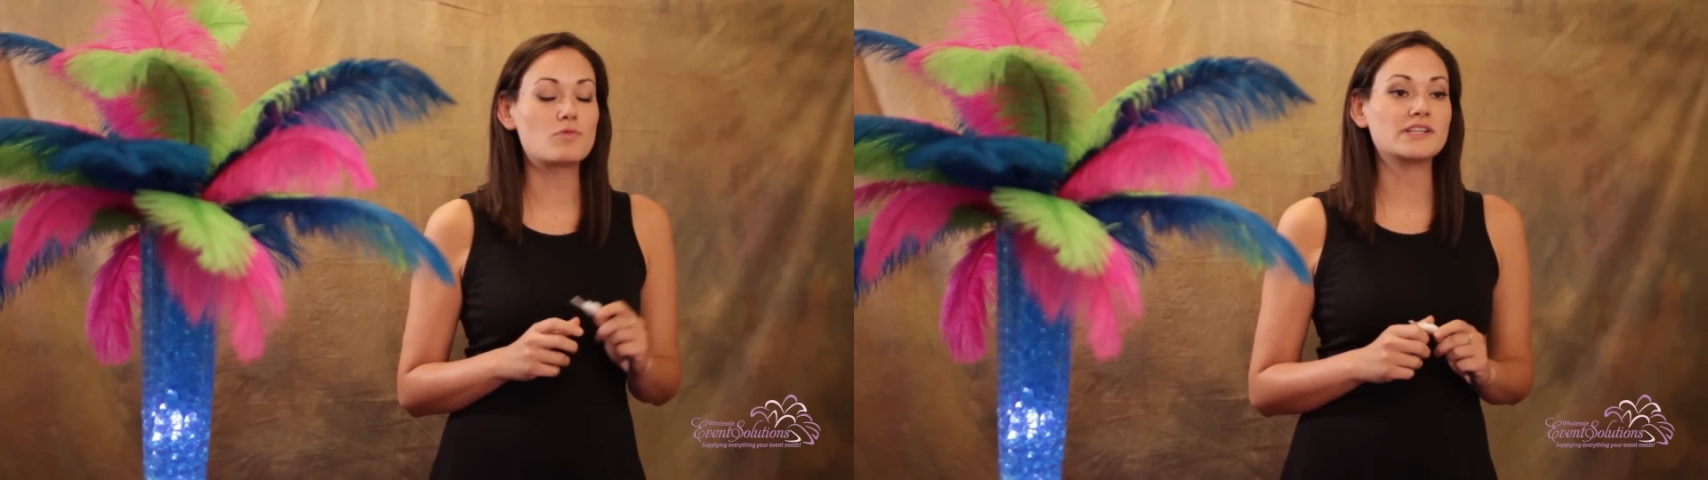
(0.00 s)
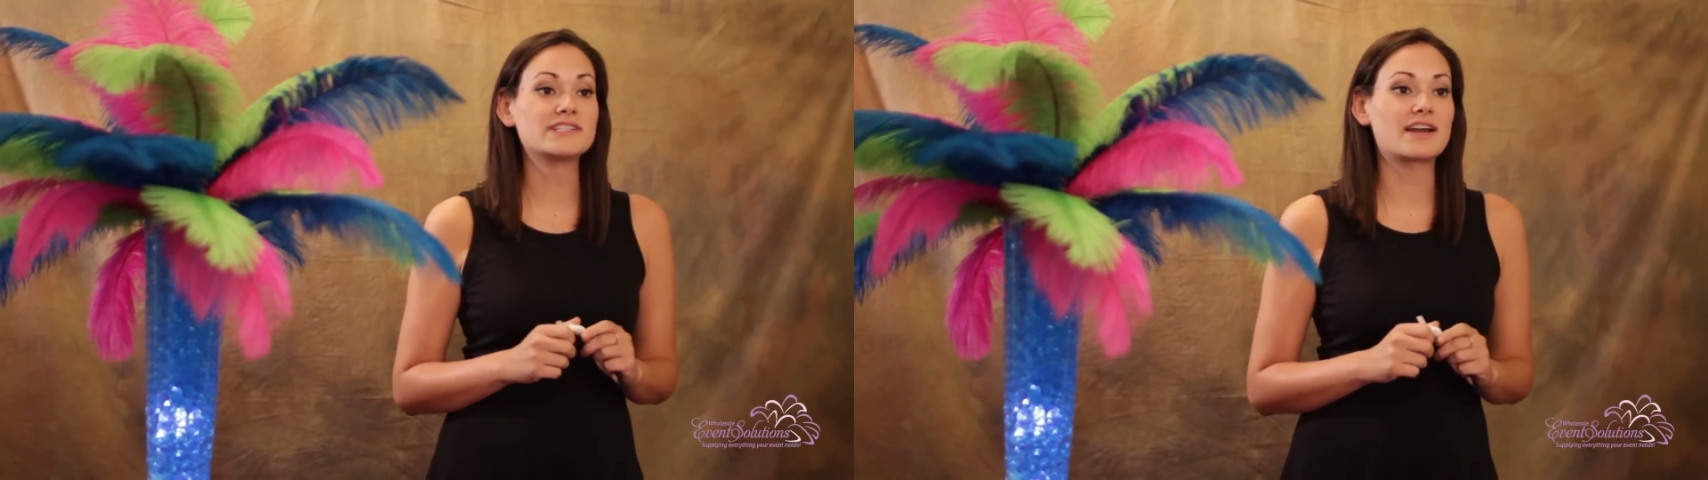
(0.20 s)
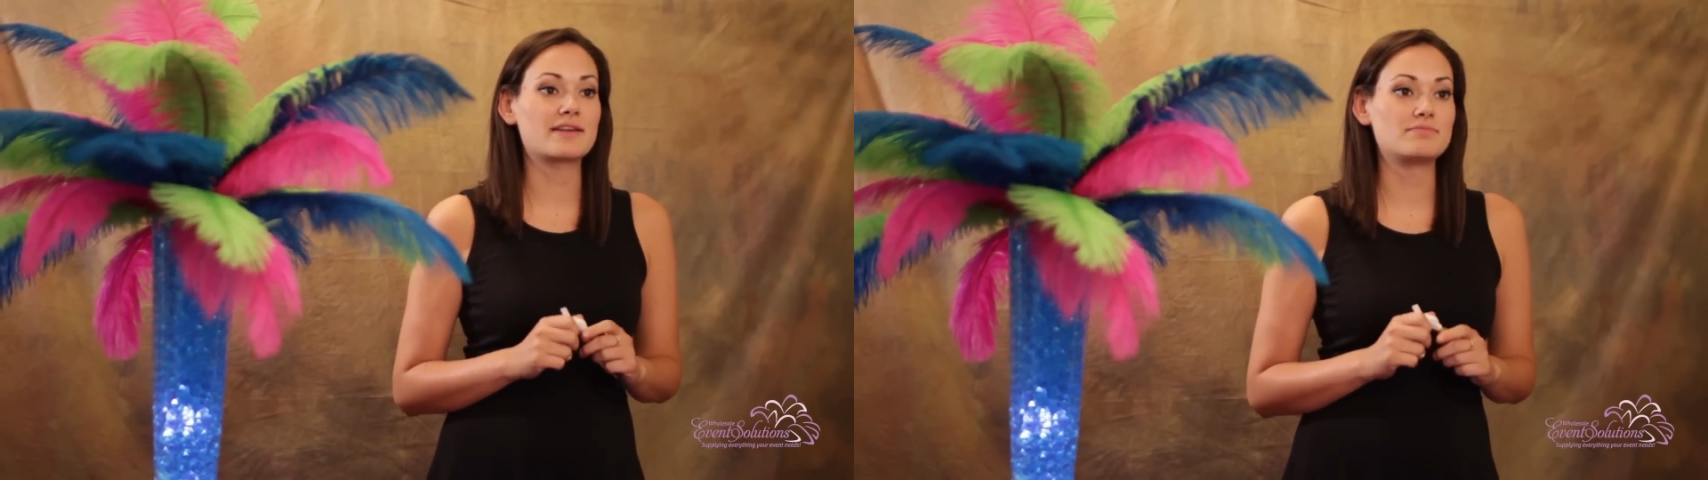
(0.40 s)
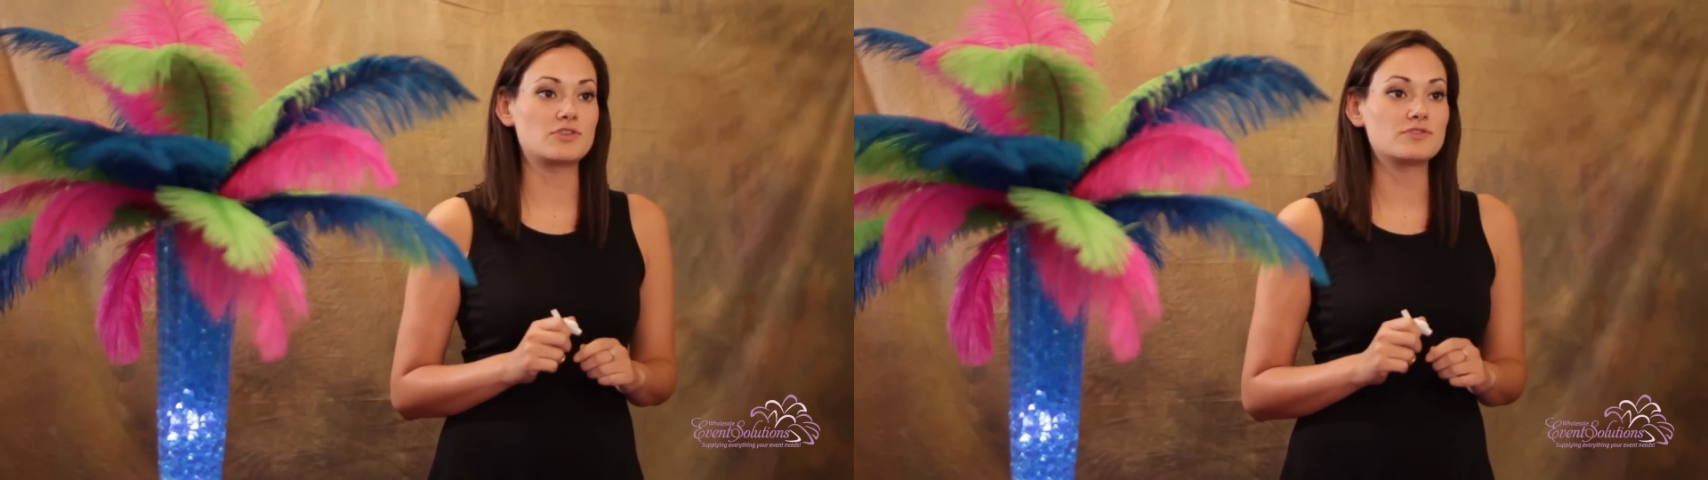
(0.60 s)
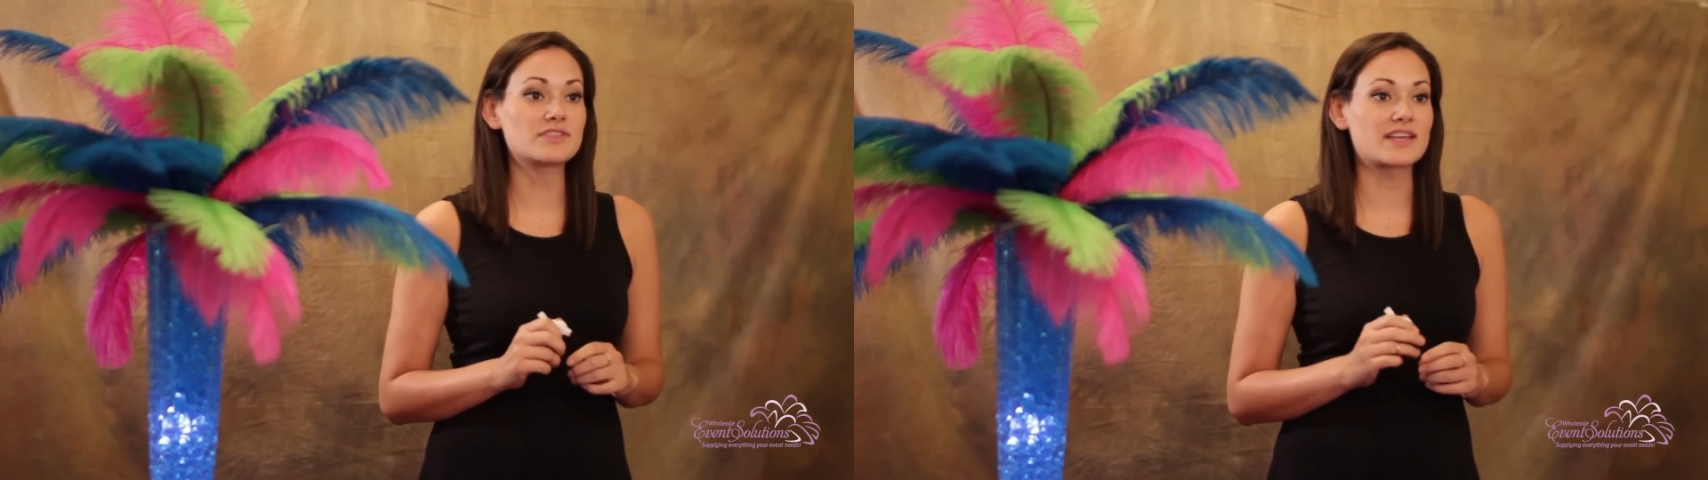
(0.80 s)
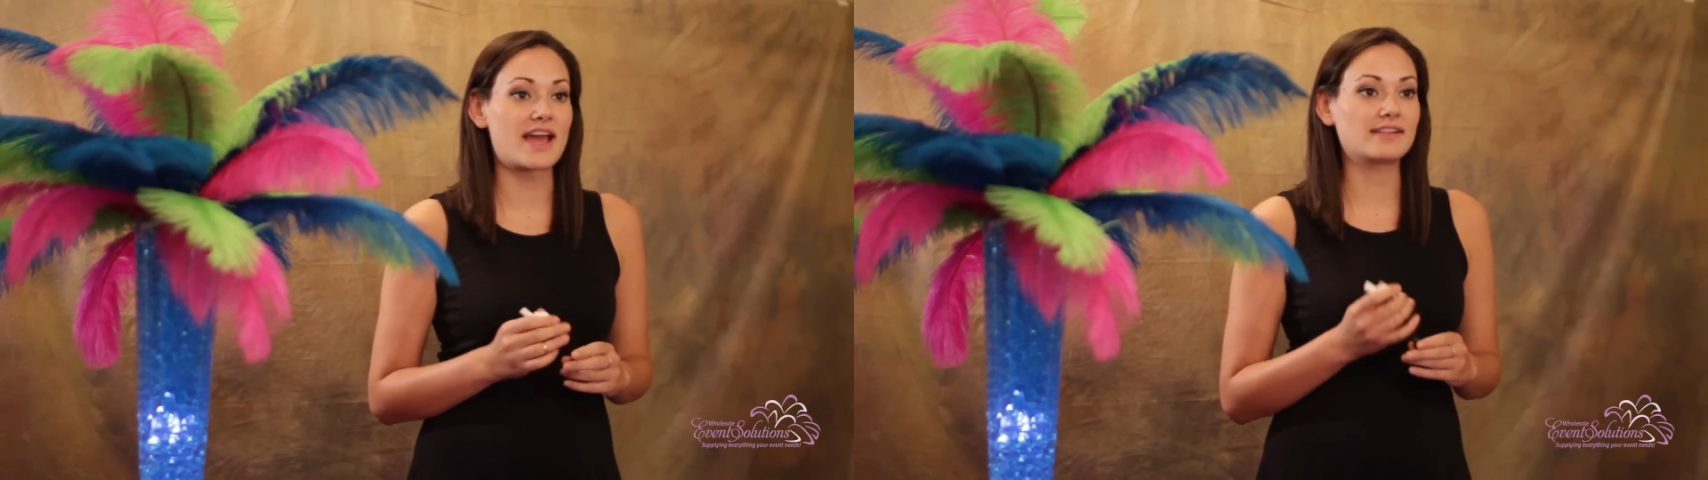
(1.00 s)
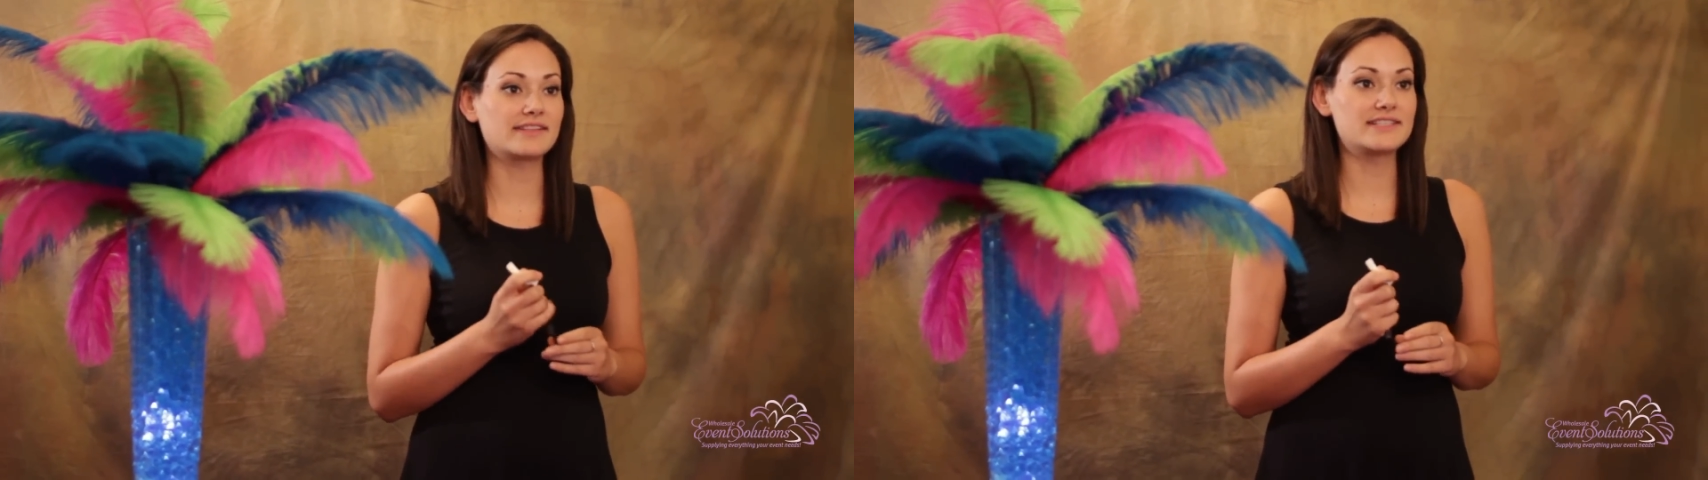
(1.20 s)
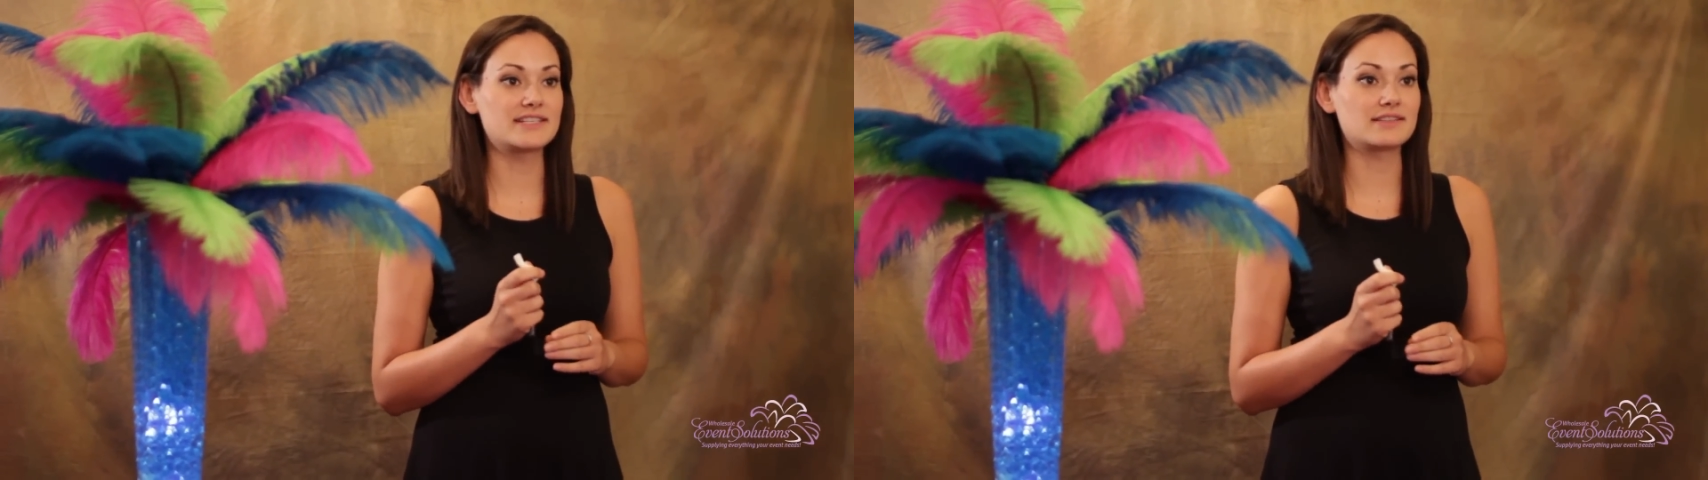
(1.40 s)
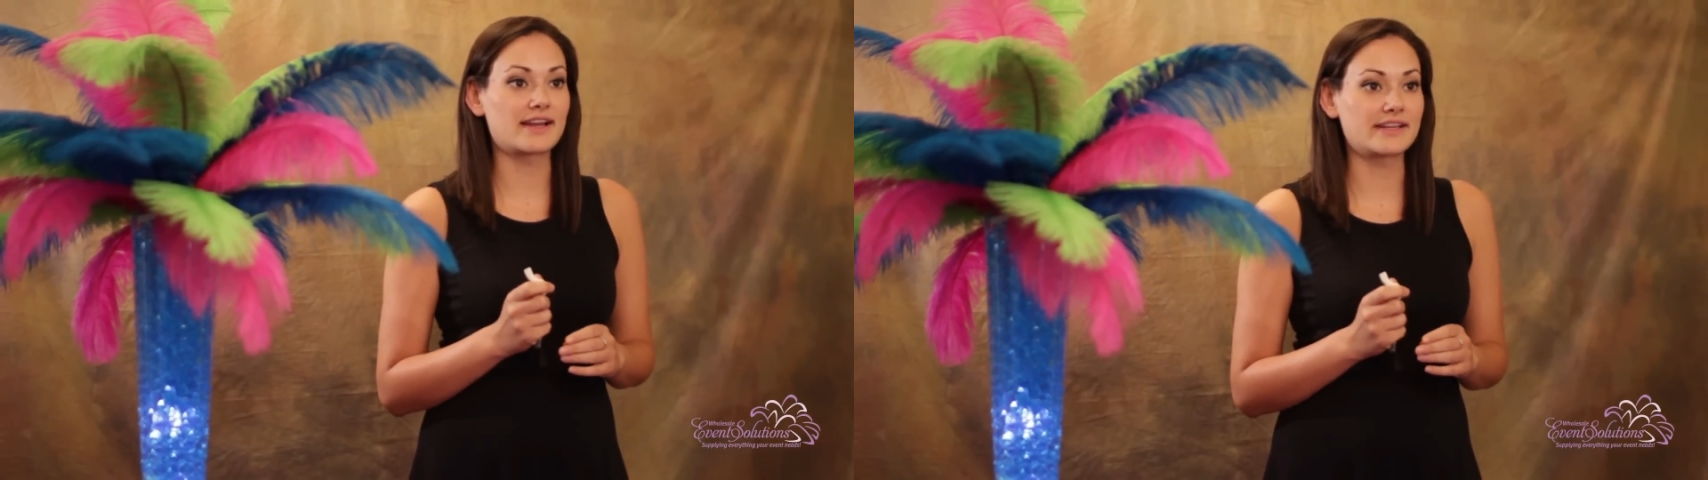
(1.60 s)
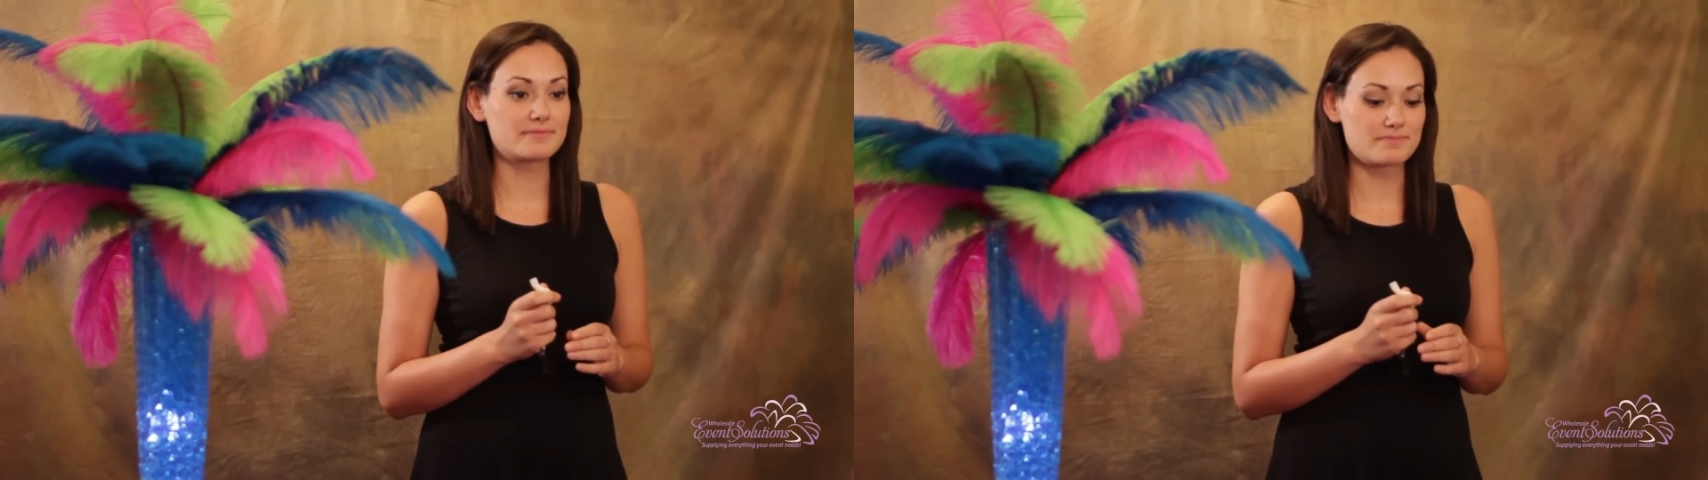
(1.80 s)
one-time use LED
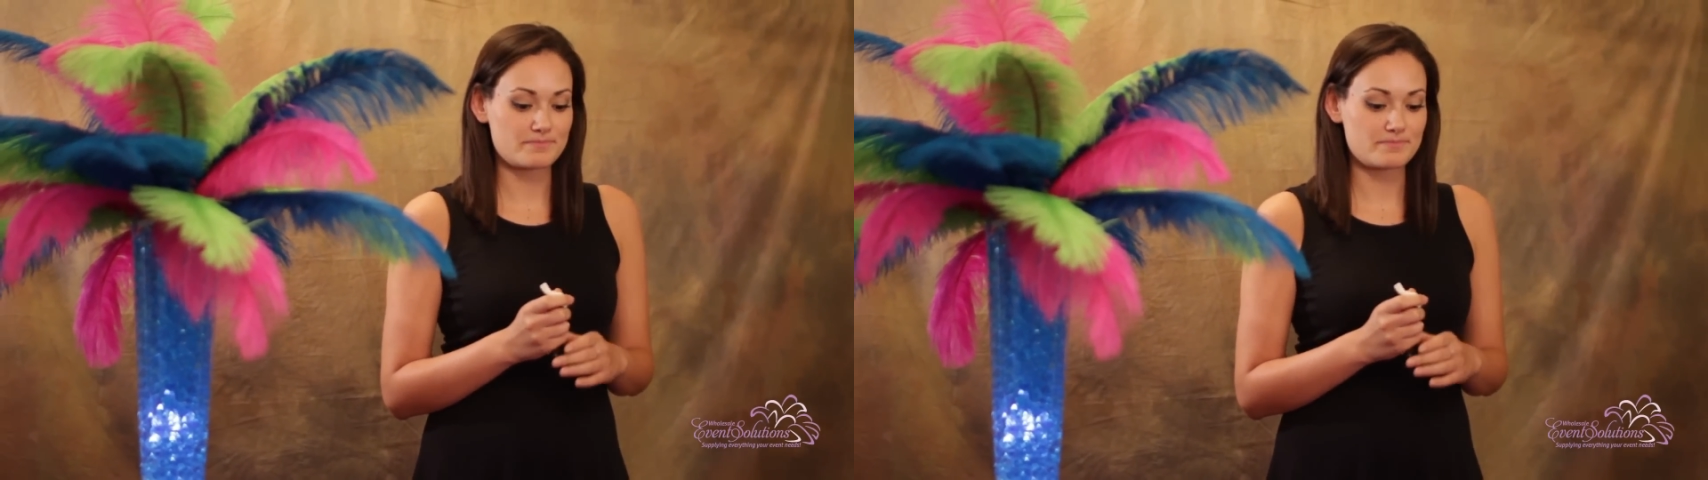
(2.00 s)
light.